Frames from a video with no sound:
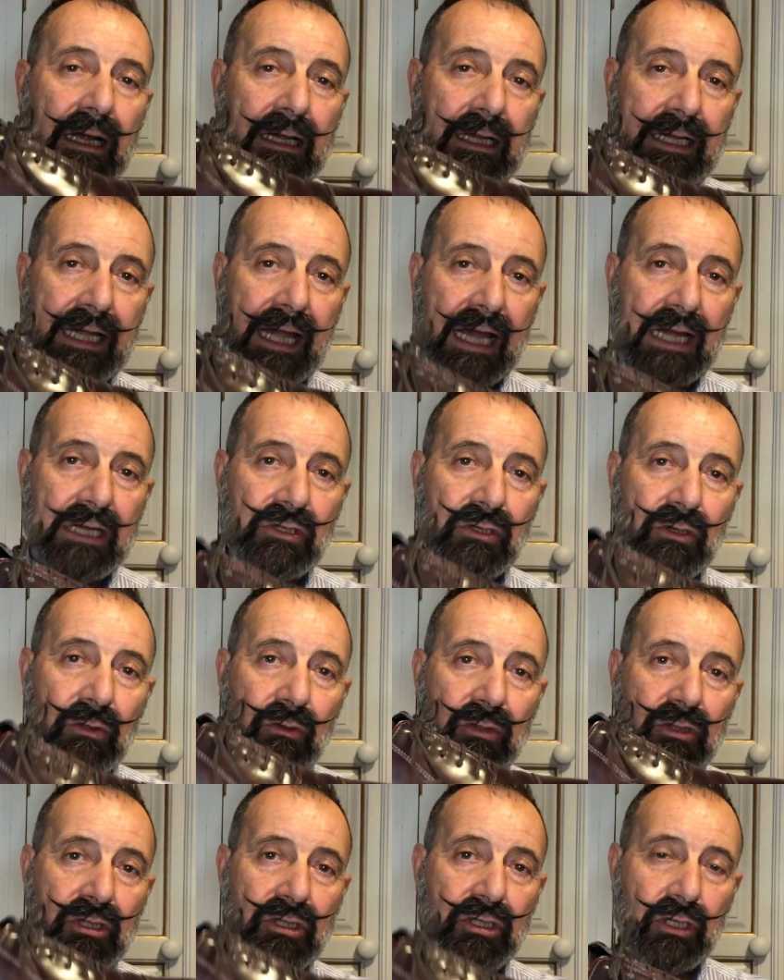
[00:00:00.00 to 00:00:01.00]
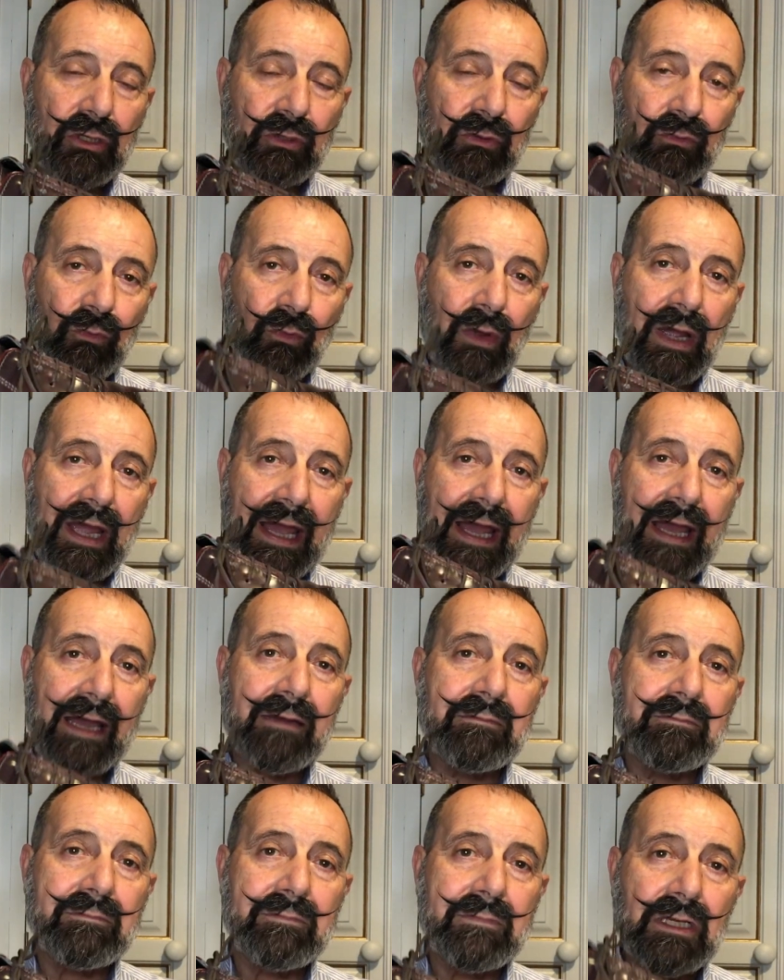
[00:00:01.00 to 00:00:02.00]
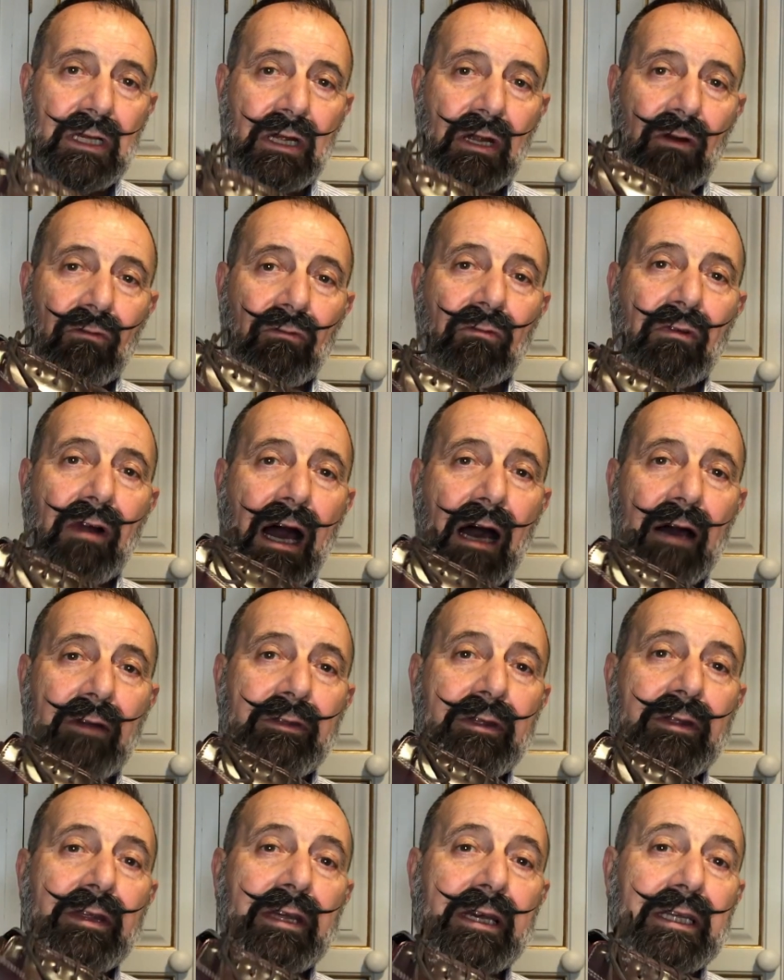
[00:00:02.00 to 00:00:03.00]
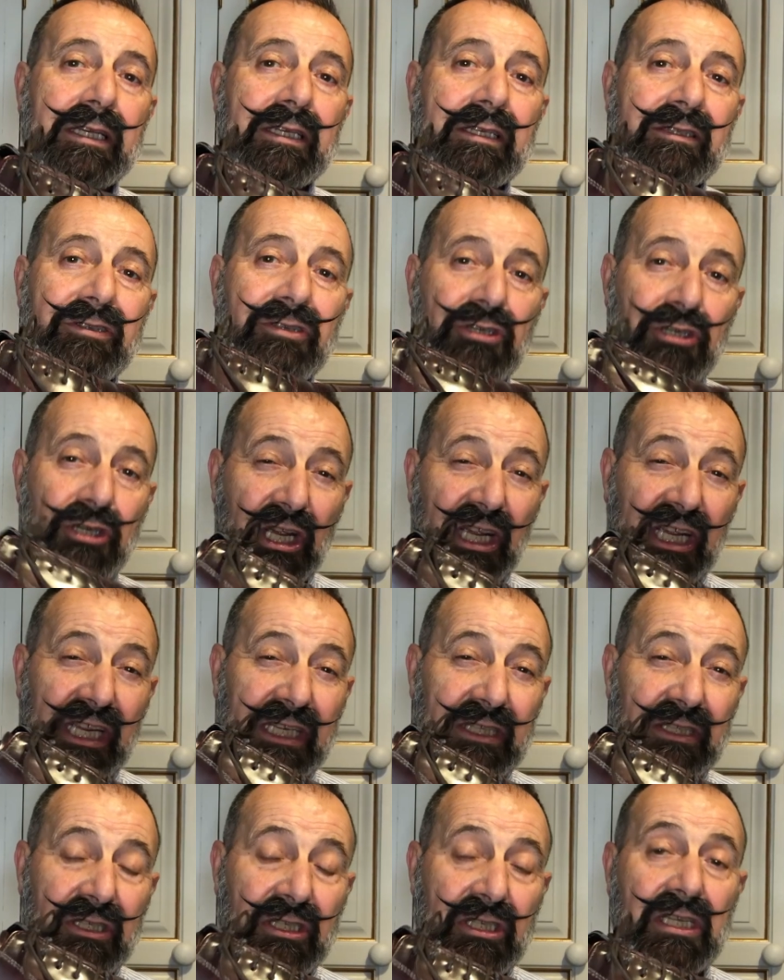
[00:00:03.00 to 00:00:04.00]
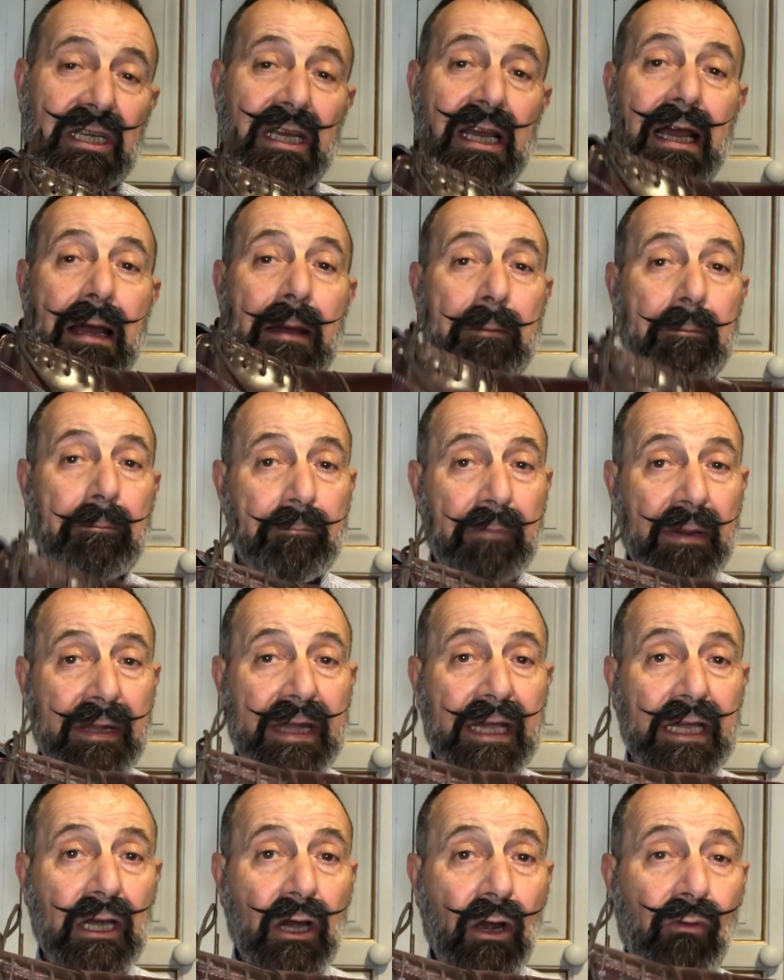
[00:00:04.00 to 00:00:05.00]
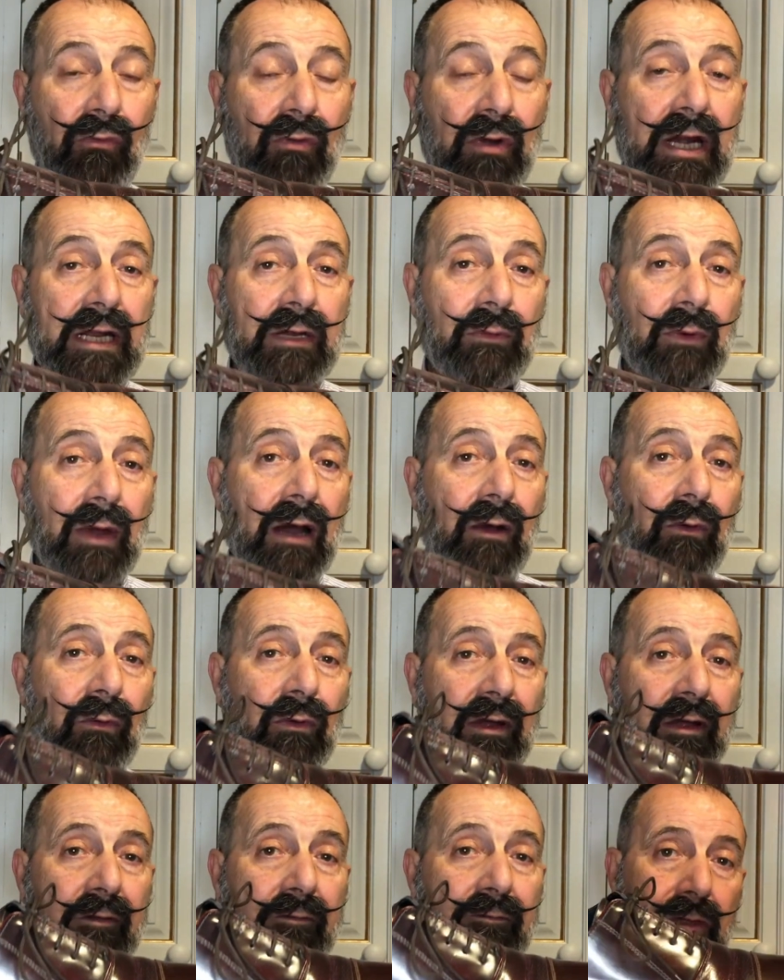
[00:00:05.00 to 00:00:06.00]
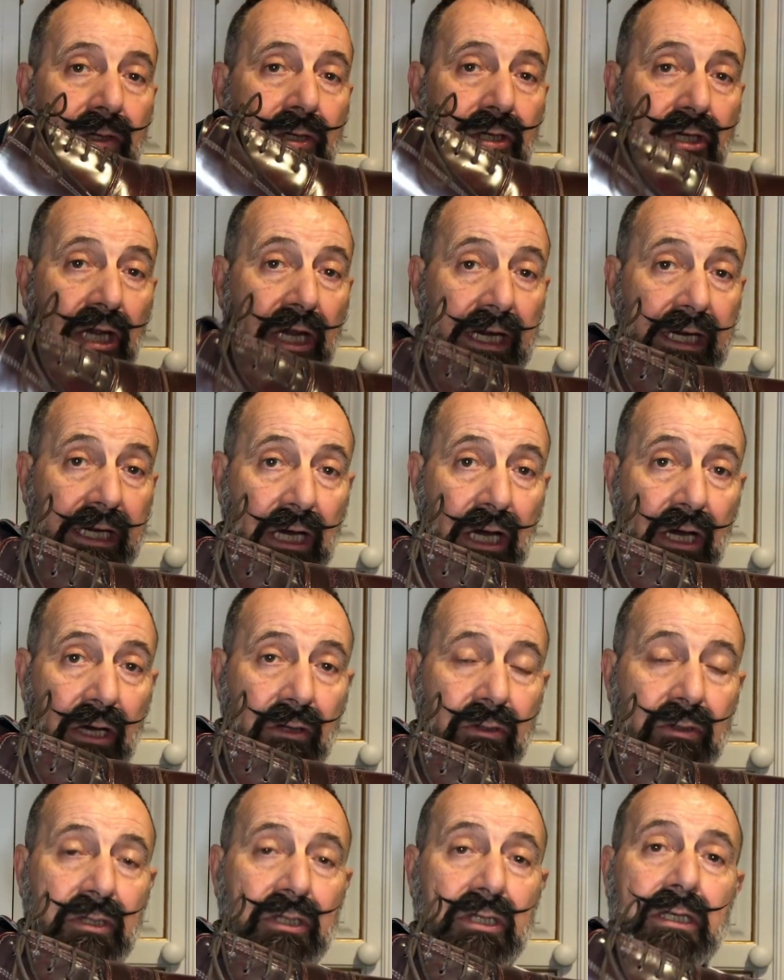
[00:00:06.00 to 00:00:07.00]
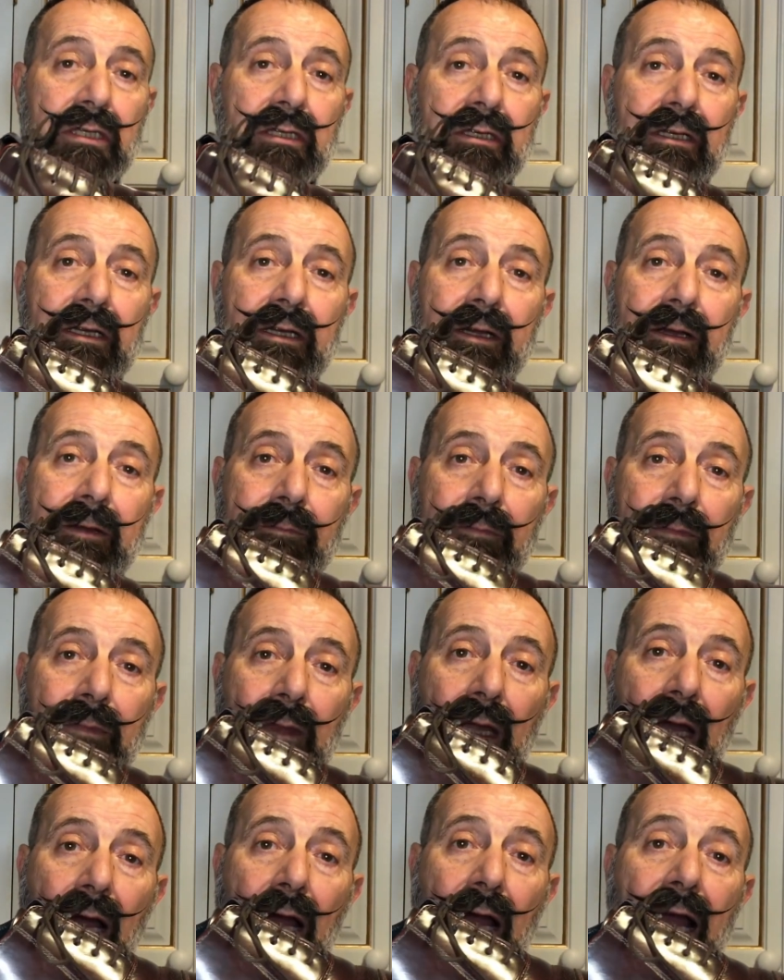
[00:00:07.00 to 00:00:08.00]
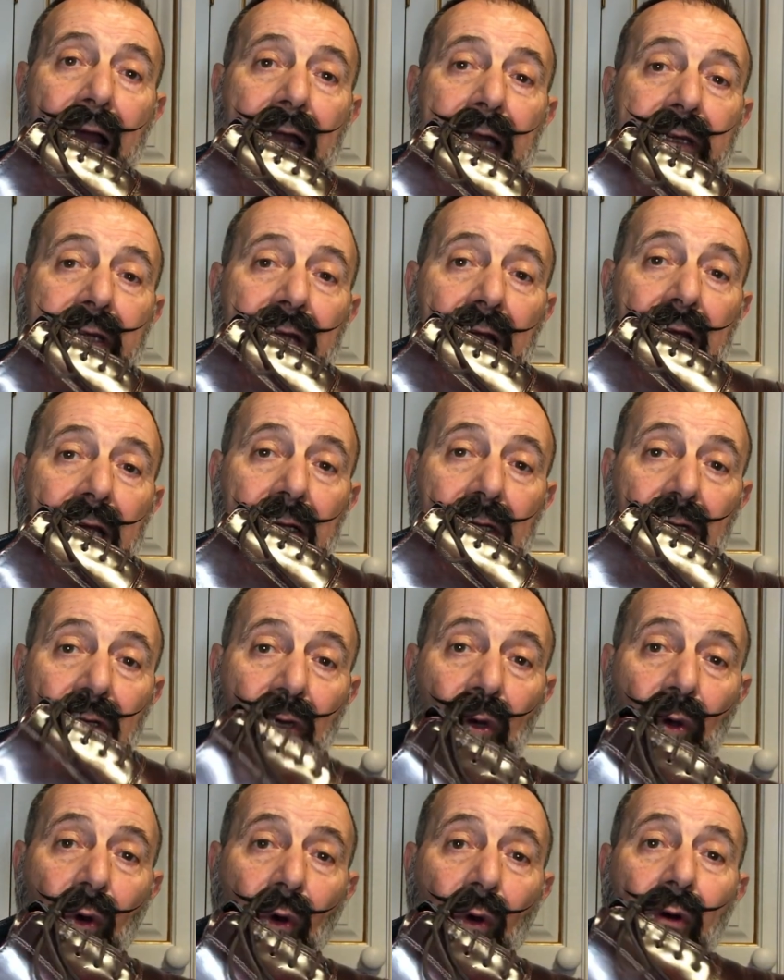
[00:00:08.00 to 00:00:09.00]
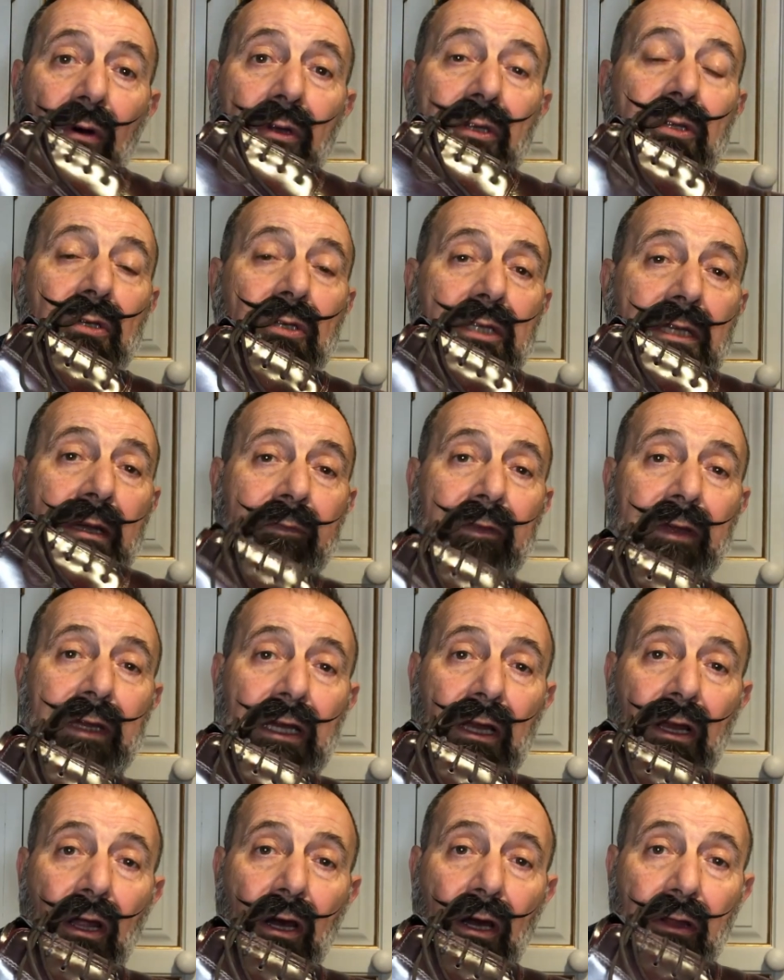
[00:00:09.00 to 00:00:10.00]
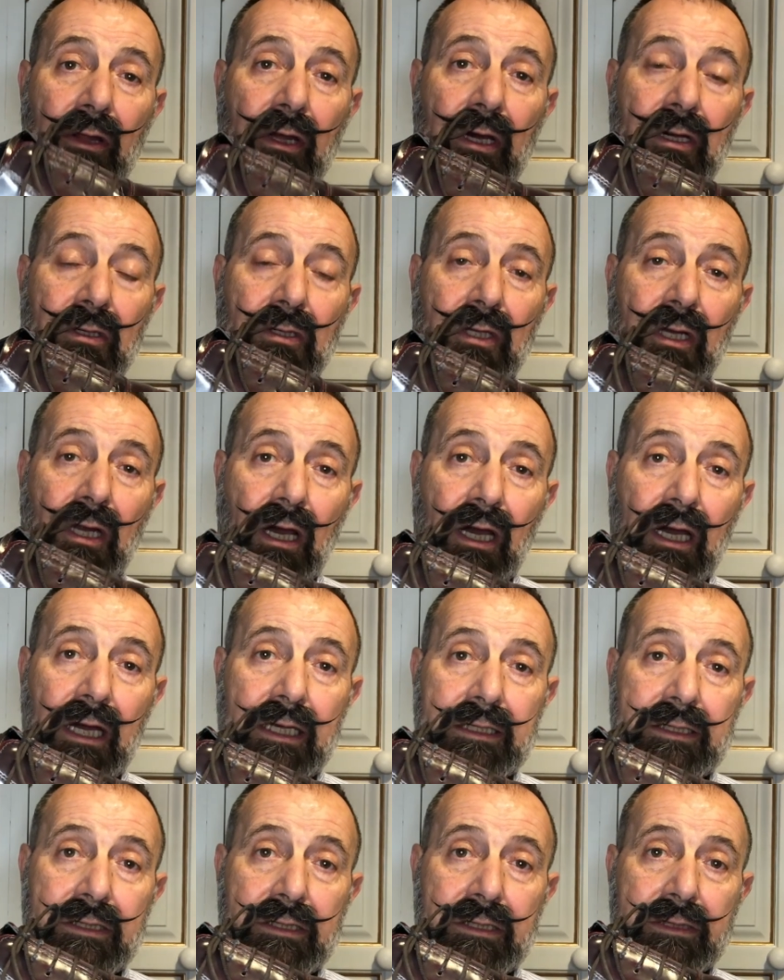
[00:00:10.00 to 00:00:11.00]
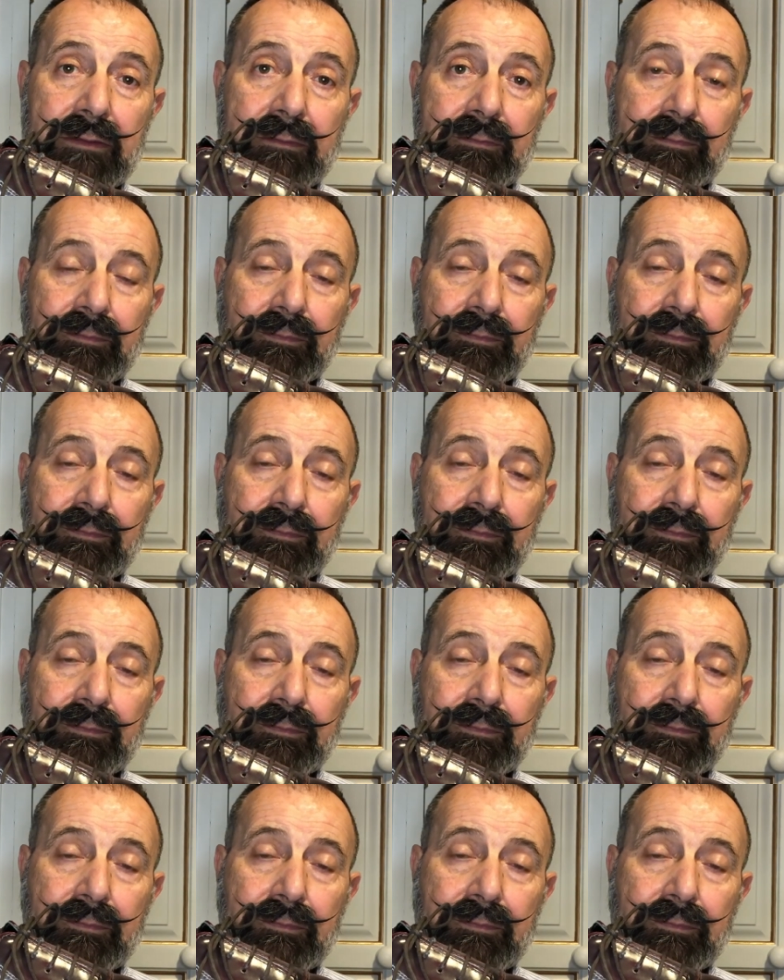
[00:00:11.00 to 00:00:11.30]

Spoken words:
casual suit wear rather than jeans, but they go really well with chinos and cords or something along those lines,